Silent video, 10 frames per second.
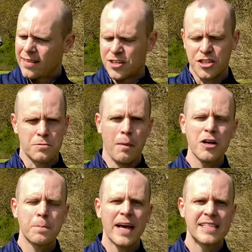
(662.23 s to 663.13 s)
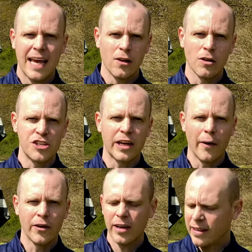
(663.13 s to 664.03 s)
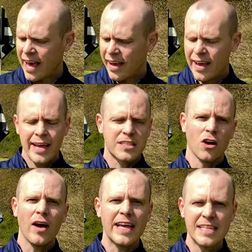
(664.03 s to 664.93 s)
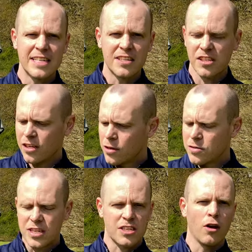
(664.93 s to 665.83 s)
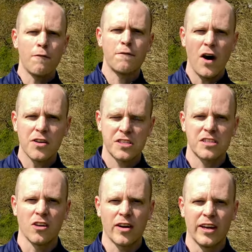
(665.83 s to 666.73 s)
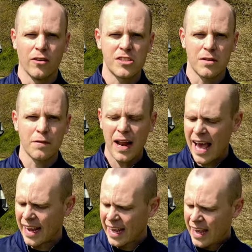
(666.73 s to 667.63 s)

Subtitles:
There's just much better technology going on in there. It's a lot easier to use. It's a lot faster to lock in onto the flag.